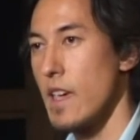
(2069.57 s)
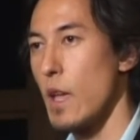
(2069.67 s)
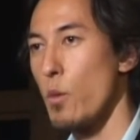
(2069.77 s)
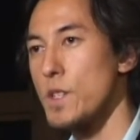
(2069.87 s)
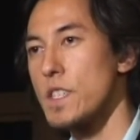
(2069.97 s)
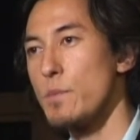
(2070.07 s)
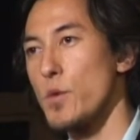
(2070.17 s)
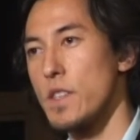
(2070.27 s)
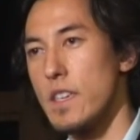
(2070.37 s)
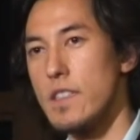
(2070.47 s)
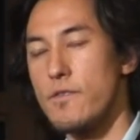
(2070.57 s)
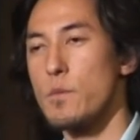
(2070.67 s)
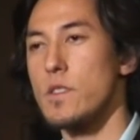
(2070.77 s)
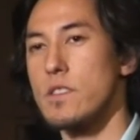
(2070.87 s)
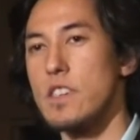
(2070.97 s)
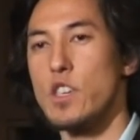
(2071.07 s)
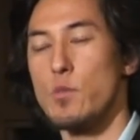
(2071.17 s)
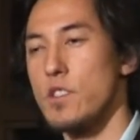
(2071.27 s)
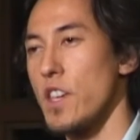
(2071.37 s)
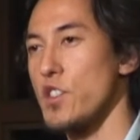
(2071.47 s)
And what is the most infamous
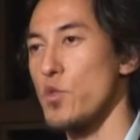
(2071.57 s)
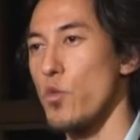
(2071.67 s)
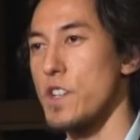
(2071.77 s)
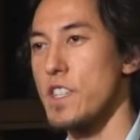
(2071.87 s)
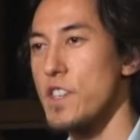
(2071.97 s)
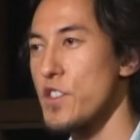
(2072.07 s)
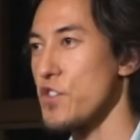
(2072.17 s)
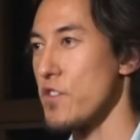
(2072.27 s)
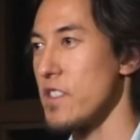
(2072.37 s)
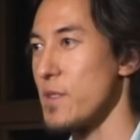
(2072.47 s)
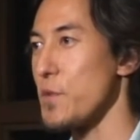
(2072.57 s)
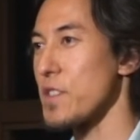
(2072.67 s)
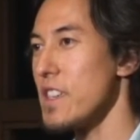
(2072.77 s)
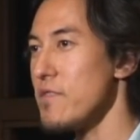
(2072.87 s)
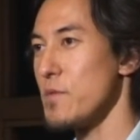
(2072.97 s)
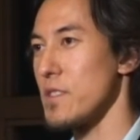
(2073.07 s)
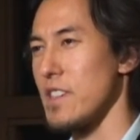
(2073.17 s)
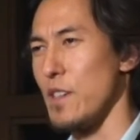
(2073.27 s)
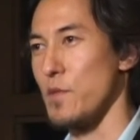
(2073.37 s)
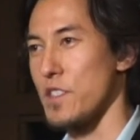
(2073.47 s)
dehumanization word in history? The most infamous
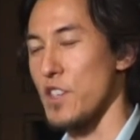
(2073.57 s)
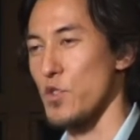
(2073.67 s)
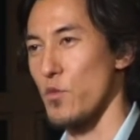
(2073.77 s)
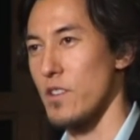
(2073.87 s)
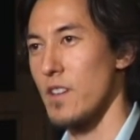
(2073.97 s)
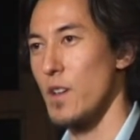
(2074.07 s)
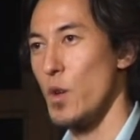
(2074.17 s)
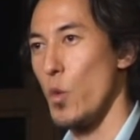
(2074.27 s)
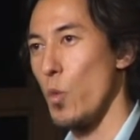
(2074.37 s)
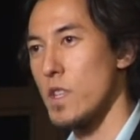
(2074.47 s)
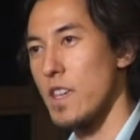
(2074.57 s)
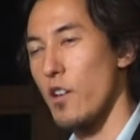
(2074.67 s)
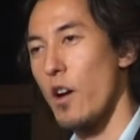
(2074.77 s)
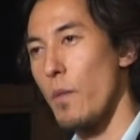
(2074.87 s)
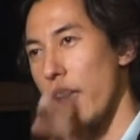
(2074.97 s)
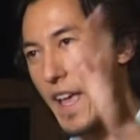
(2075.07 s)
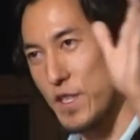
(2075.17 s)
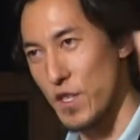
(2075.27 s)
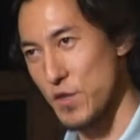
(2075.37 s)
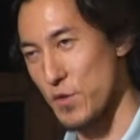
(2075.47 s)
dehumanization word. What did they call my
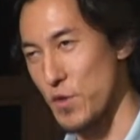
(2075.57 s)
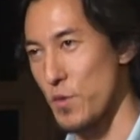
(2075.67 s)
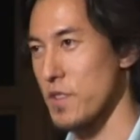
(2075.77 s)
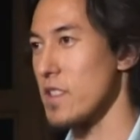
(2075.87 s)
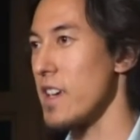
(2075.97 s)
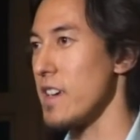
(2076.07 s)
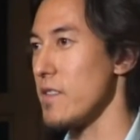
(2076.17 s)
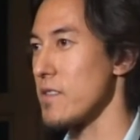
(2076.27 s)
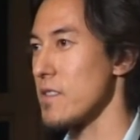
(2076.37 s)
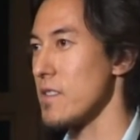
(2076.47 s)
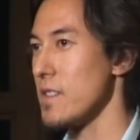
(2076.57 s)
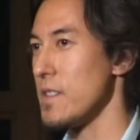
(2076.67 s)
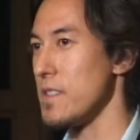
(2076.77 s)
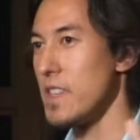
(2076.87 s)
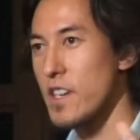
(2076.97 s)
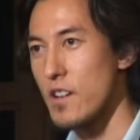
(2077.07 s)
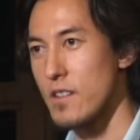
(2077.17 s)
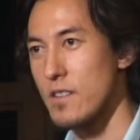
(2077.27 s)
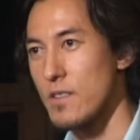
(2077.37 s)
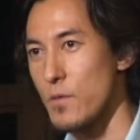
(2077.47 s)
ancestors who were slaves?
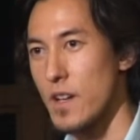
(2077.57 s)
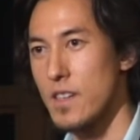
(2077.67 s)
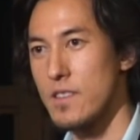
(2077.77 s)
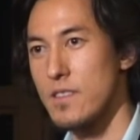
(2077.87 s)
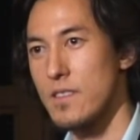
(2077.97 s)
Nigger, right?